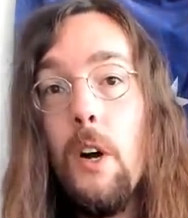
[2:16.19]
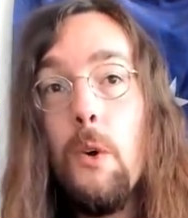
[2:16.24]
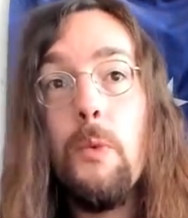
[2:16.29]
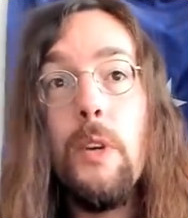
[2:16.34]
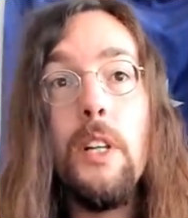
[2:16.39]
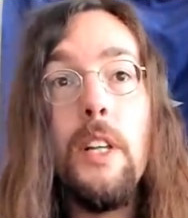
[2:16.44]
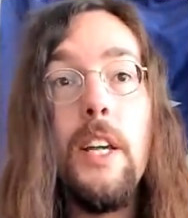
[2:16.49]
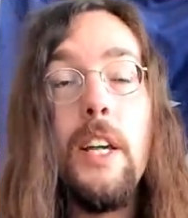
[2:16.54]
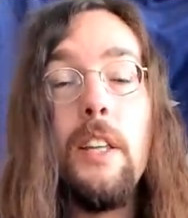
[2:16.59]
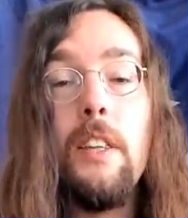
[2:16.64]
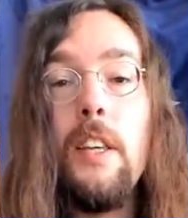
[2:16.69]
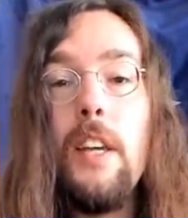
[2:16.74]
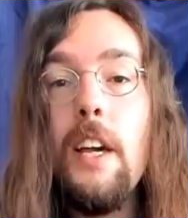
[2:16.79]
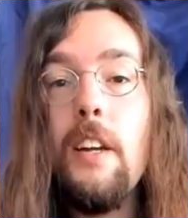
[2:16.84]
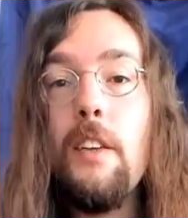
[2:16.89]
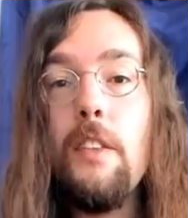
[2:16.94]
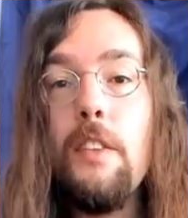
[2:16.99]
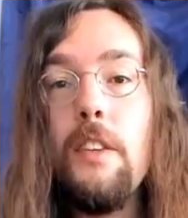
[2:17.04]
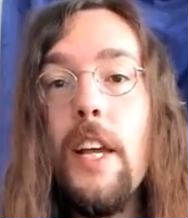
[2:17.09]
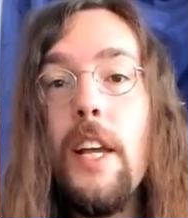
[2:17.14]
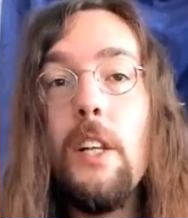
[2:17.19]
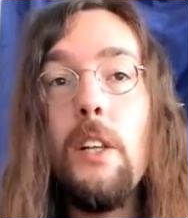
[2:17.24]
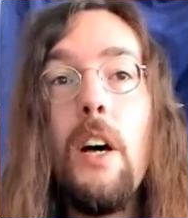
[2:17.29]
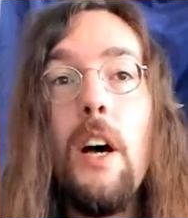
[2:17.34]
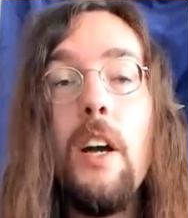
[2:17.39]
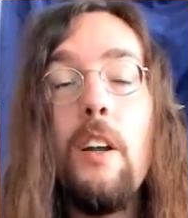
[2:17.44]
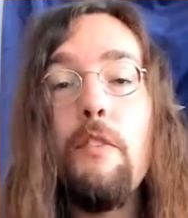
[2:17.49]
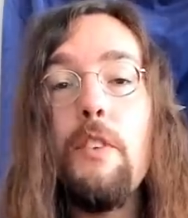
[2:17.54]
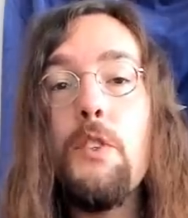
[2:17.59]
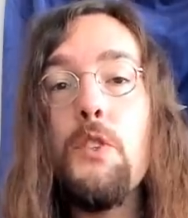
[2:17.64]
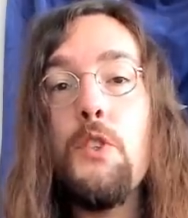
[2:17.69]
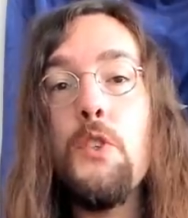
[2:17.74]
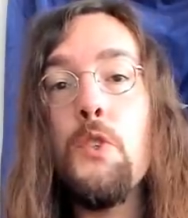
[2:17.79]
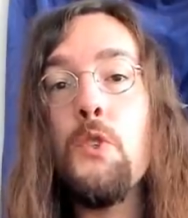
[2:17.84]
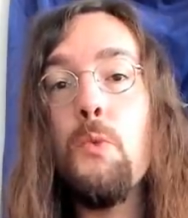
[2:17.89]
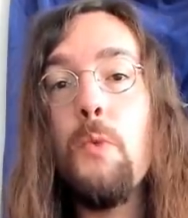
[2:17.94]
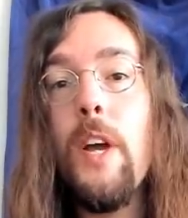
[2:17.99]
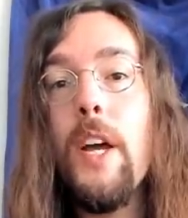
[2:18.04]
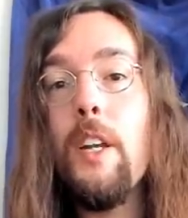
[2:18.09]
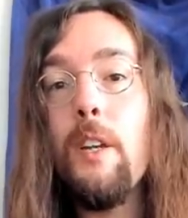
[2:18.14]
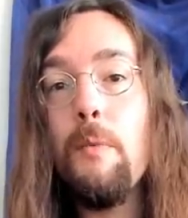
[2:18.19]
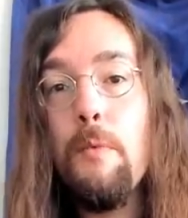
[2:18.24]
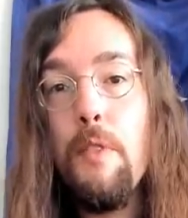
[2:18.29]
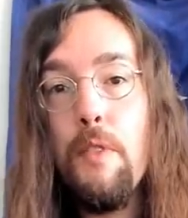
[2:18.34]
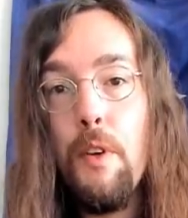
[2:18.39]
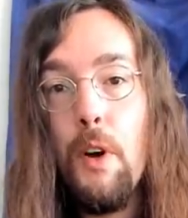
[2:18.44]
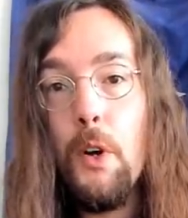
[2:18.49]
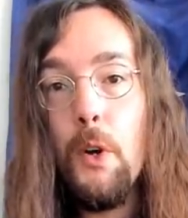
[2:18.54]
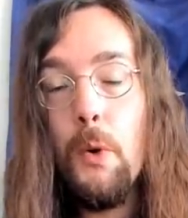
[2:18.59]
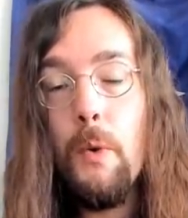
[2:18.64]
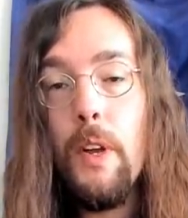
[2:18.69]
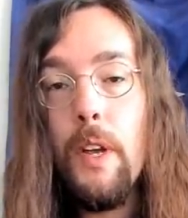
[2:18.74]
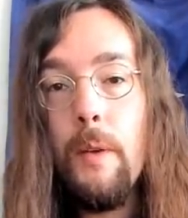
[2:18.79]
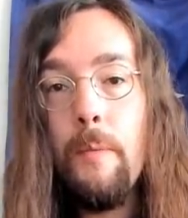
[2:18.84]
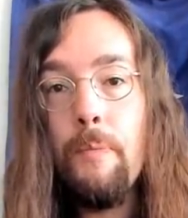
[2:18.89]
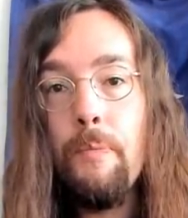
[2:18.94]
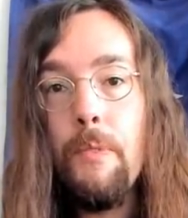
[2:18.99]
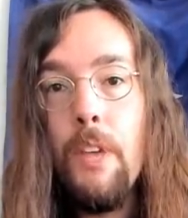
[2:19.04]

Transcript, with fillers: Really, at the end of the day, a lot of it's just random thuggery.